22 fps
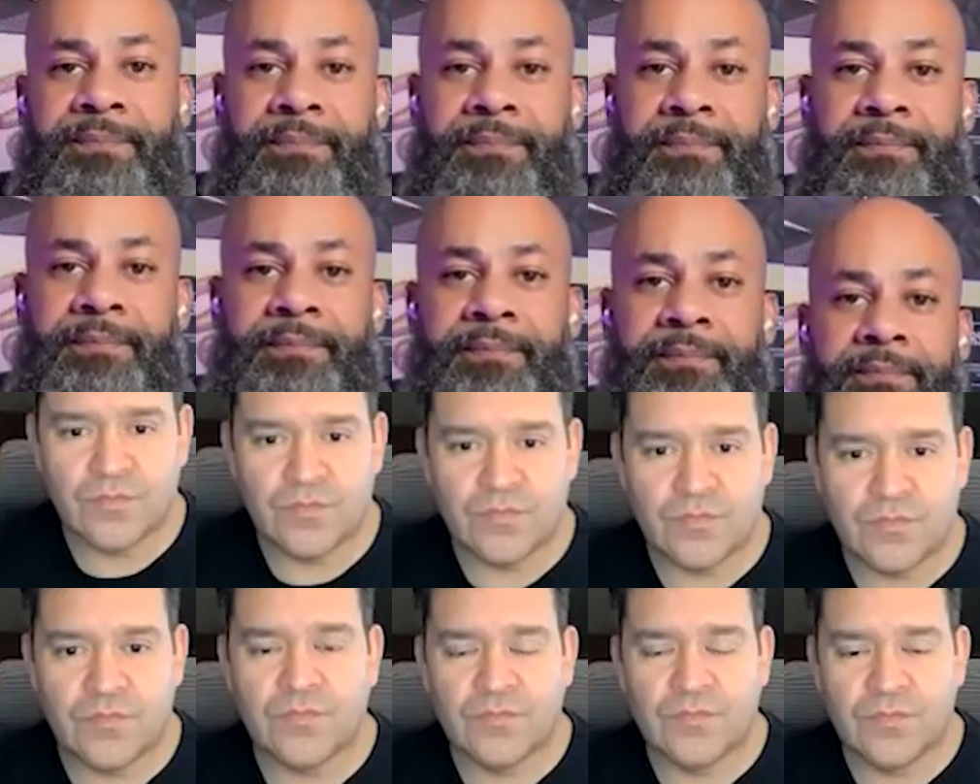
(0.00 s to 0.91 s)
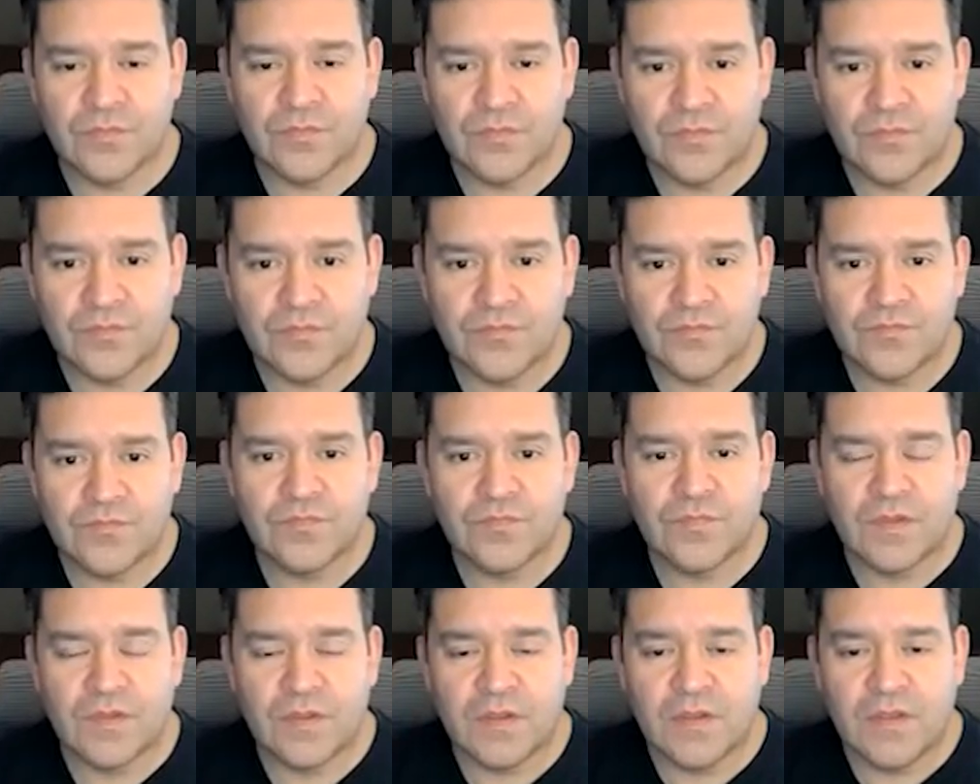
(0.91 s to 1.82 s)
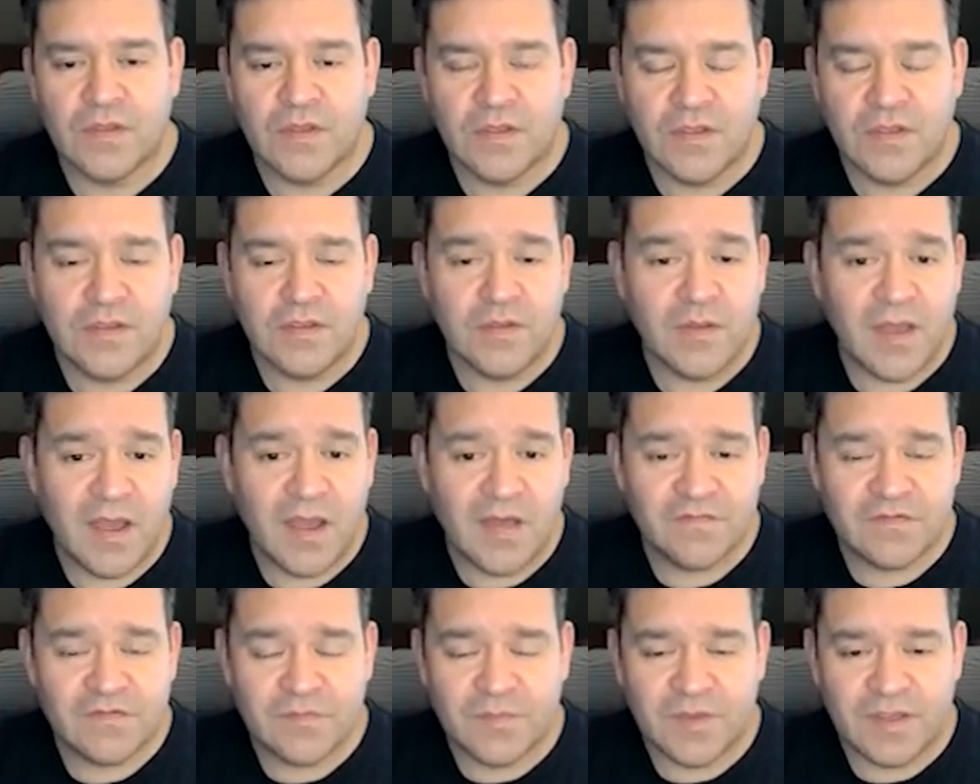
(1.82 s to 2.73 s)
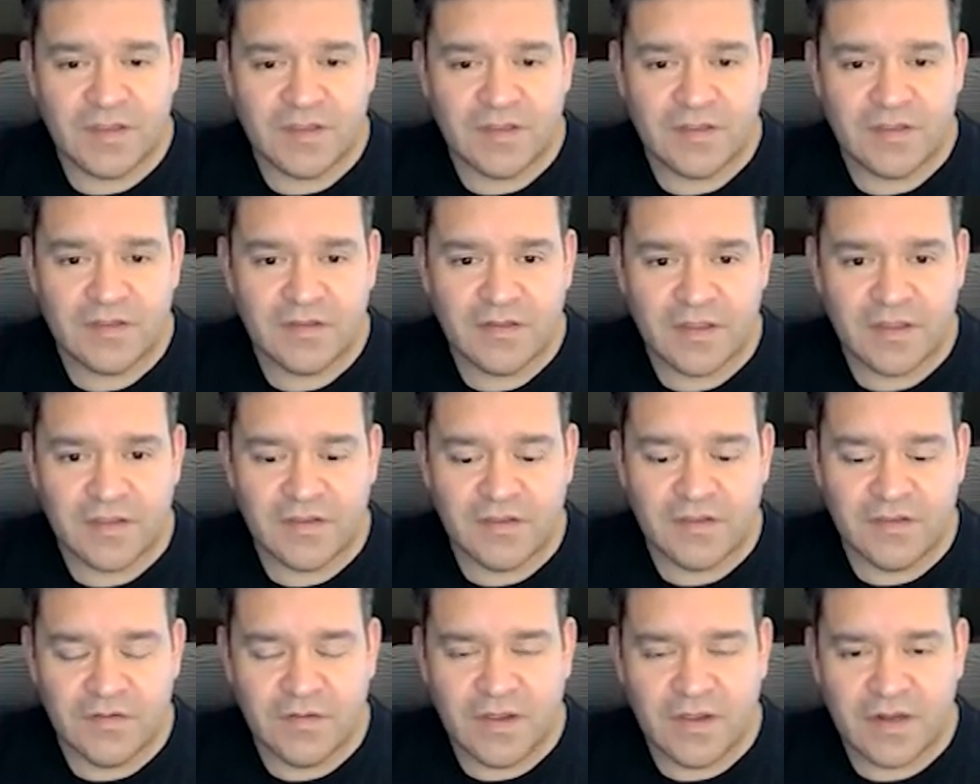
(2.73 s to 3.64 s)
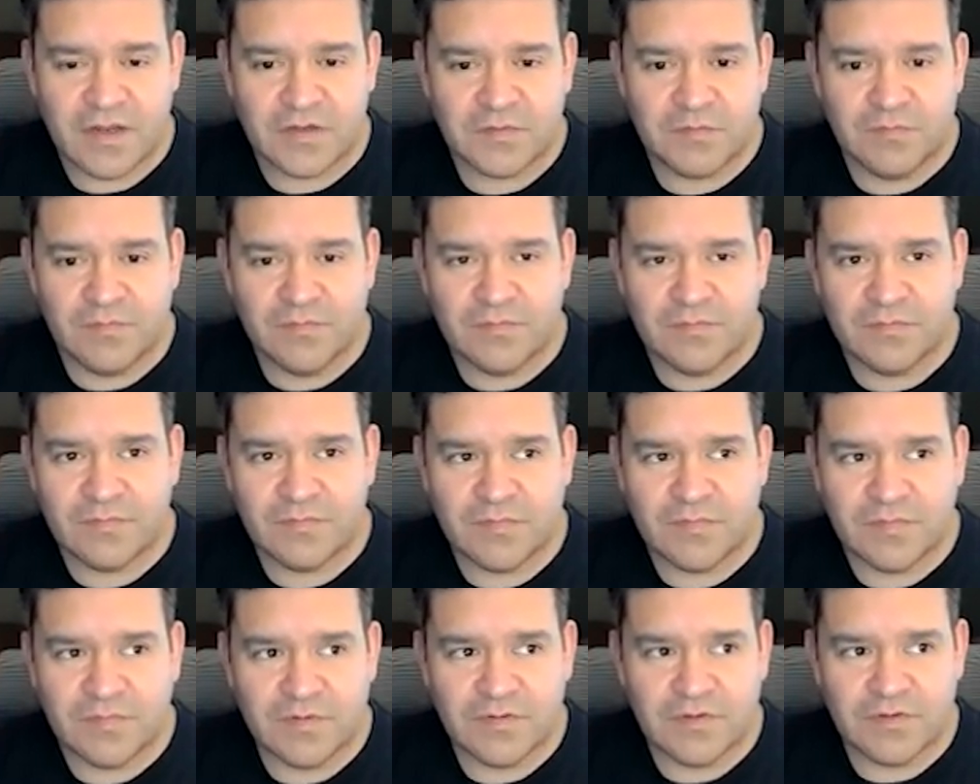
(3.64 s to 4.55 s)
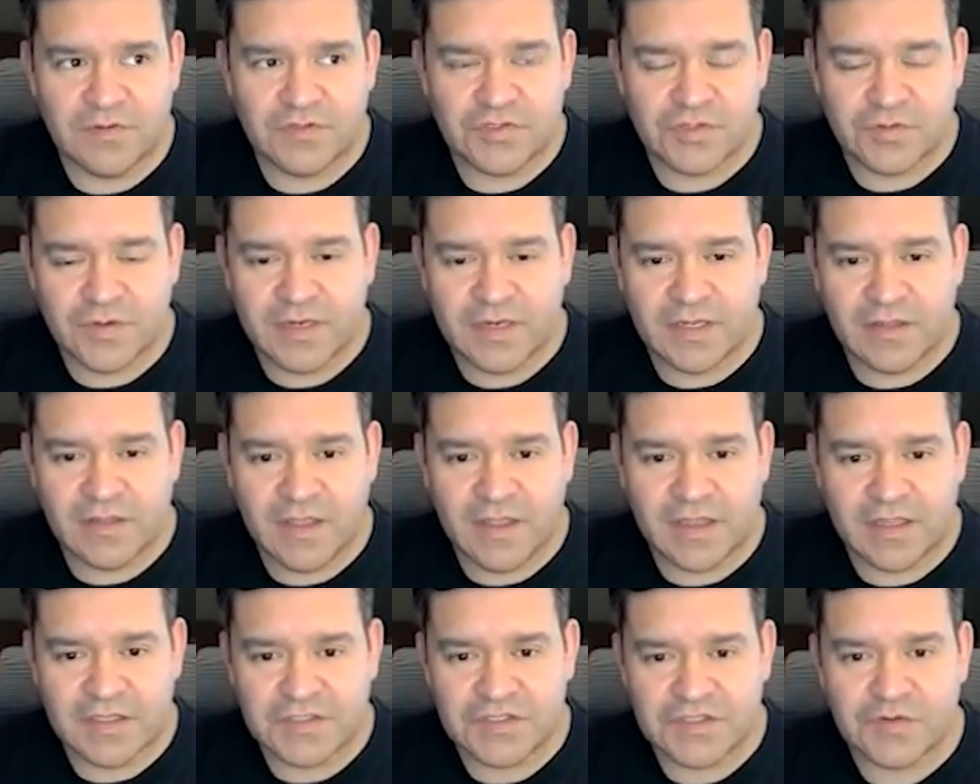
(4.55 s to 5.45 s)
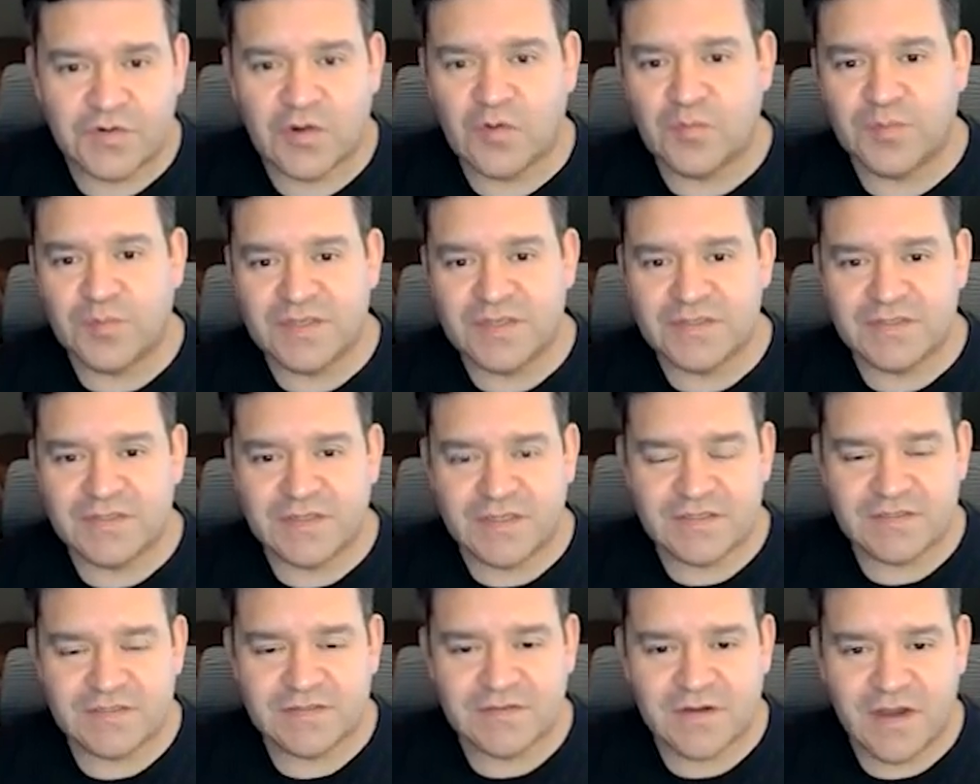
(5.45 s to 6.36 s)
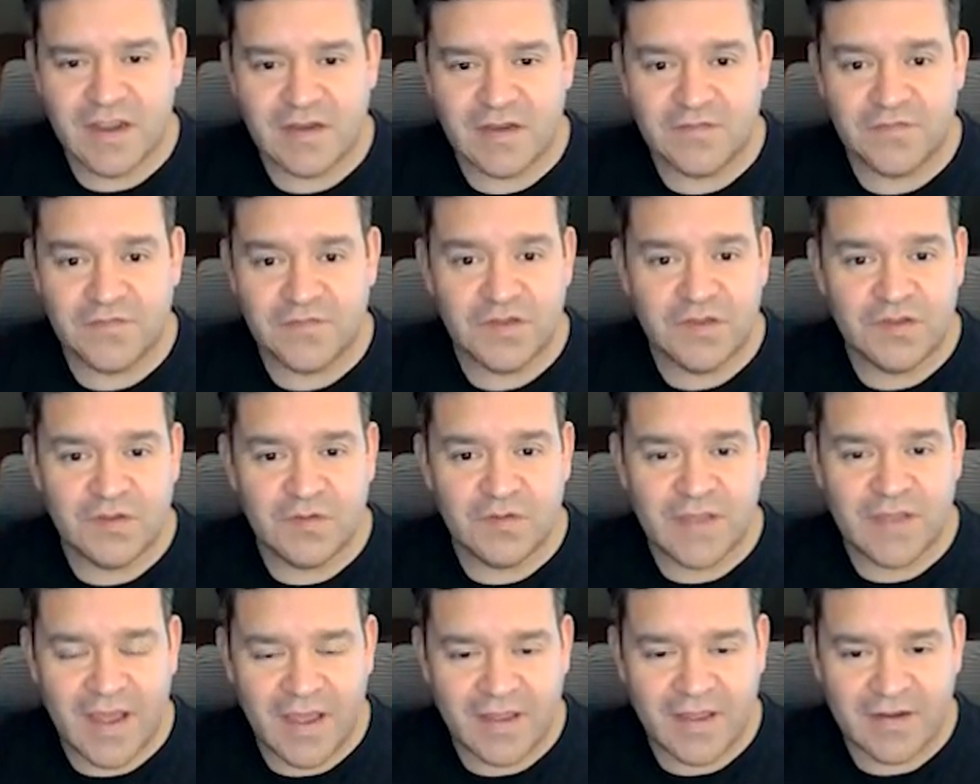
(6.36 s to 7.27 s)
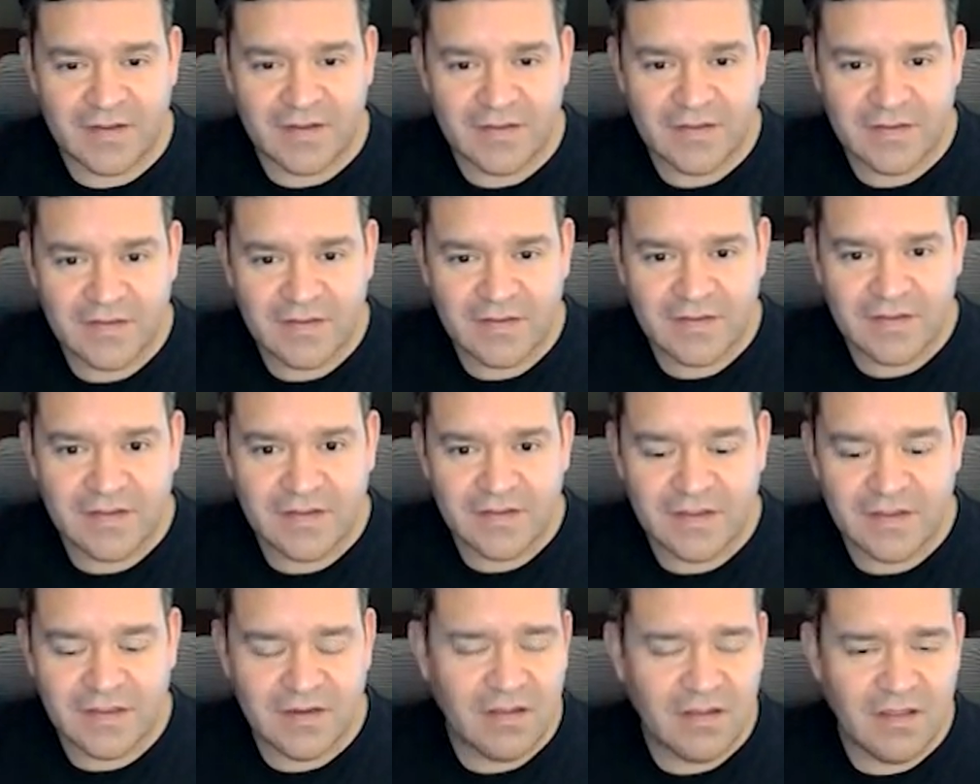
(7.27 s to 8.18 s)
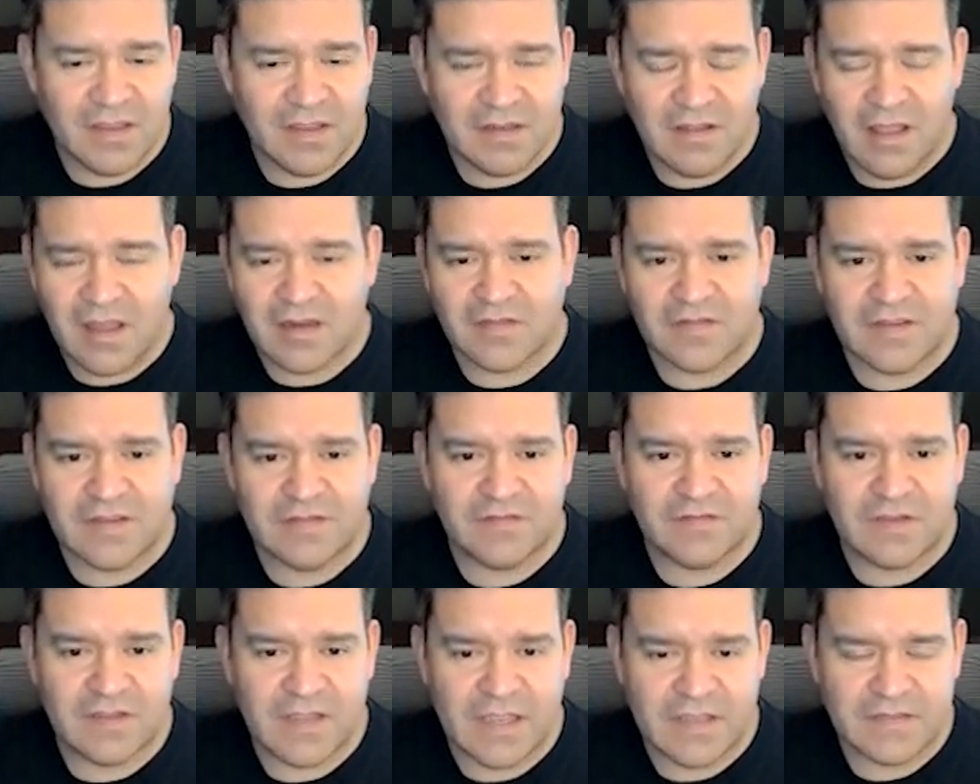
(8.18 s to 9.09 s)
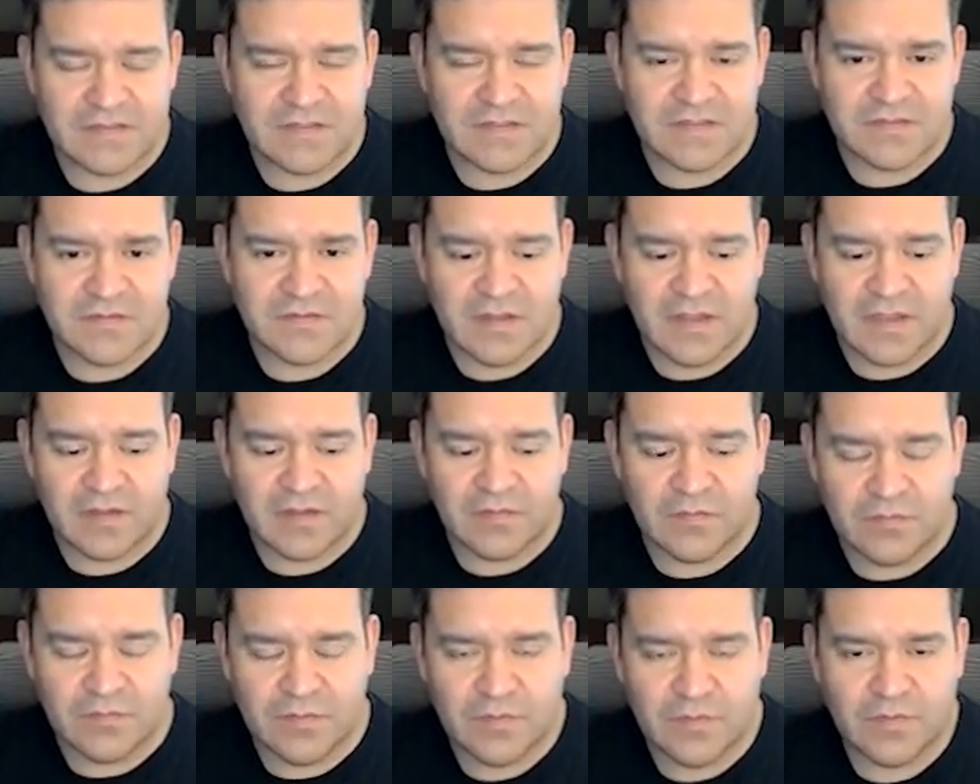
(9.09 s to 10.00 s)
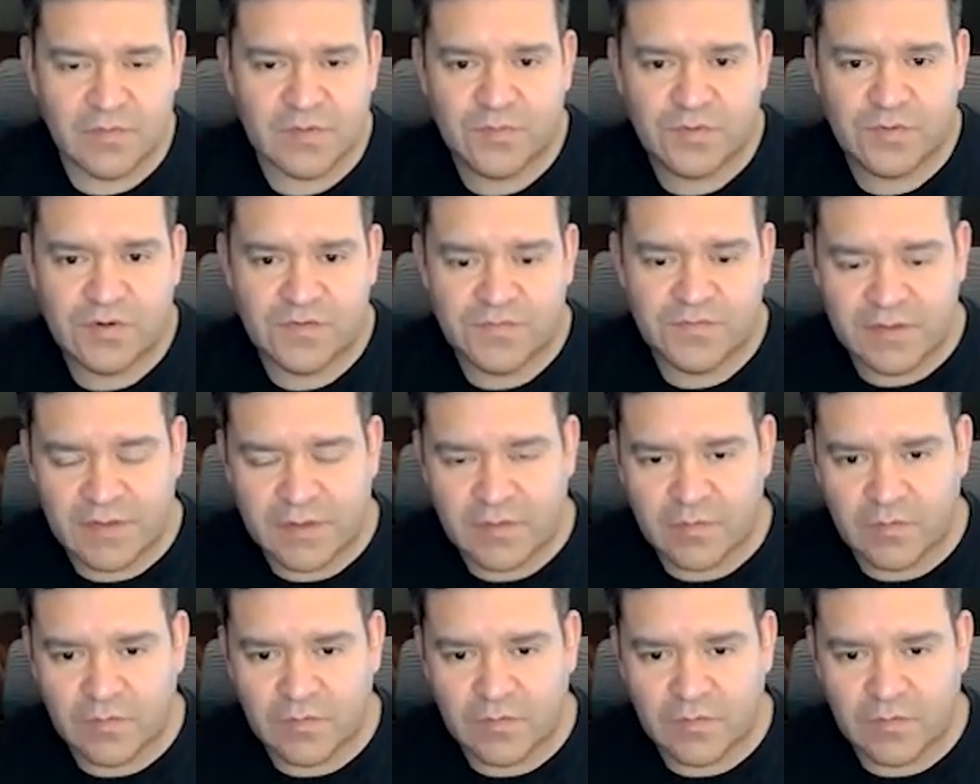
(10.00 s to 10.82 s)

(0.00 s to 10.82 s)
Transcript: Mm-hmm. You have to be like, you got to treat it like it's your own business, right? And if you do that in a lot of cases, right? Like, with Privy, like